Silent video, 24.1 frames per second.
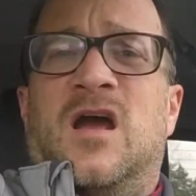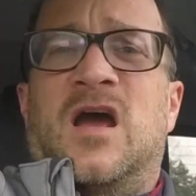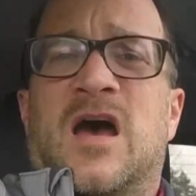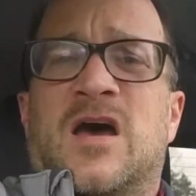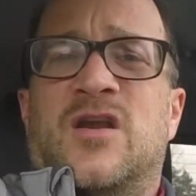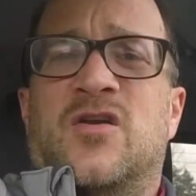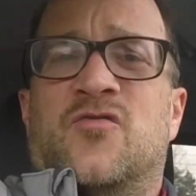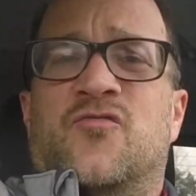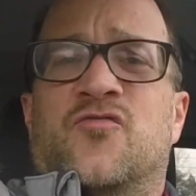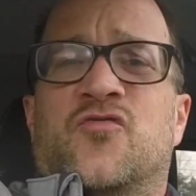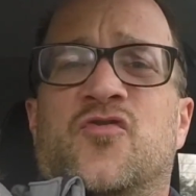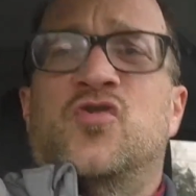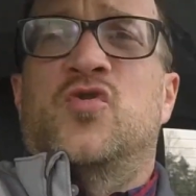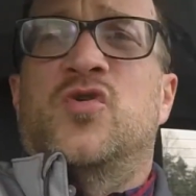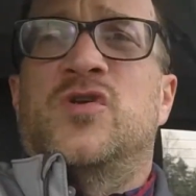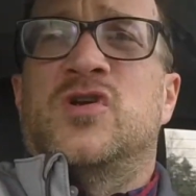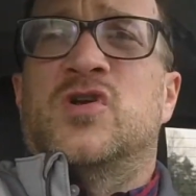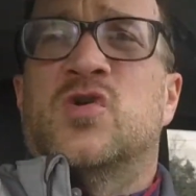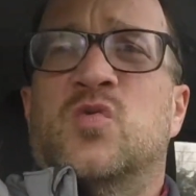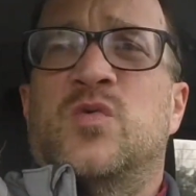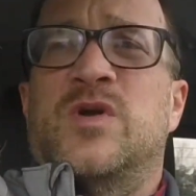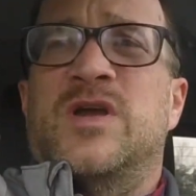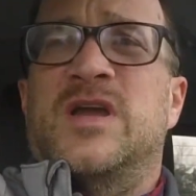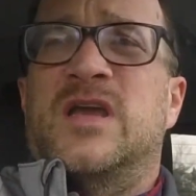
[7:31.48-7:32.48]
How to Ruin
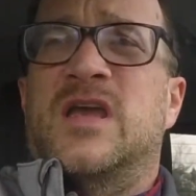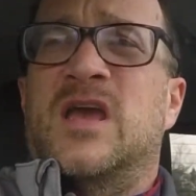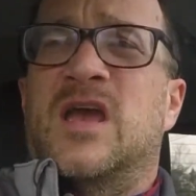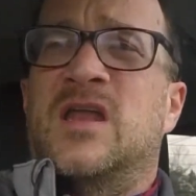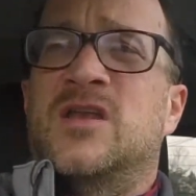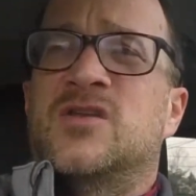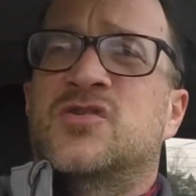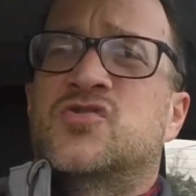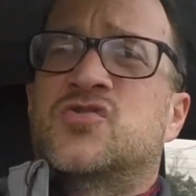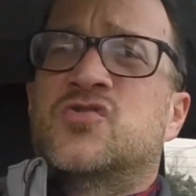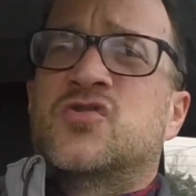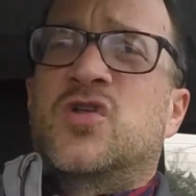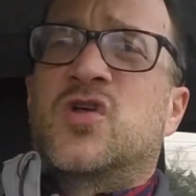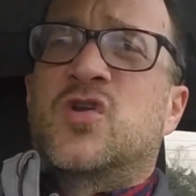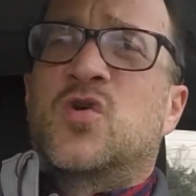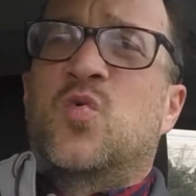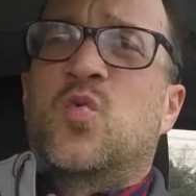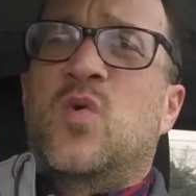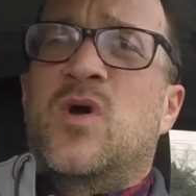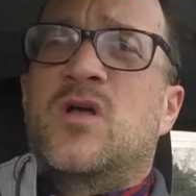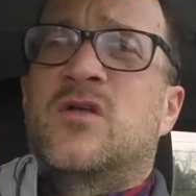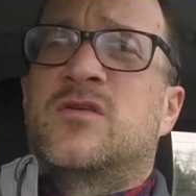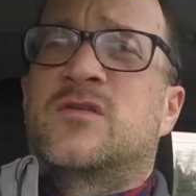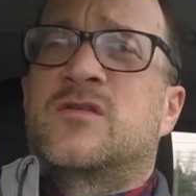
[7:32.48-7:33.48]
Your Weekend Drilling a
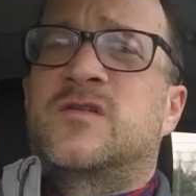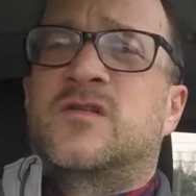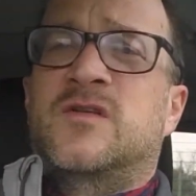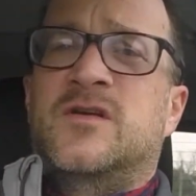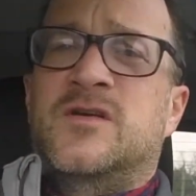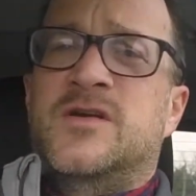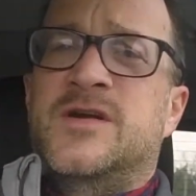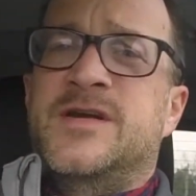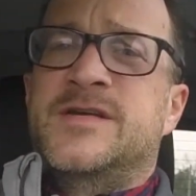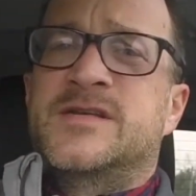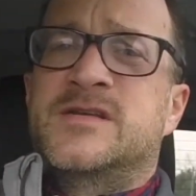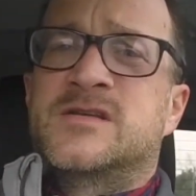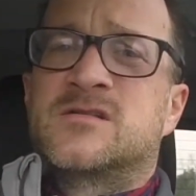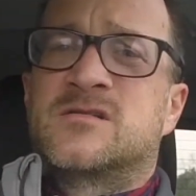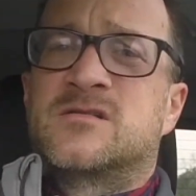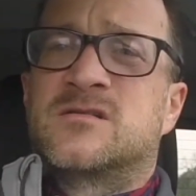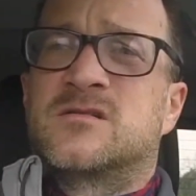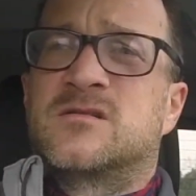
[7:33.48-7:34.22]
Well series.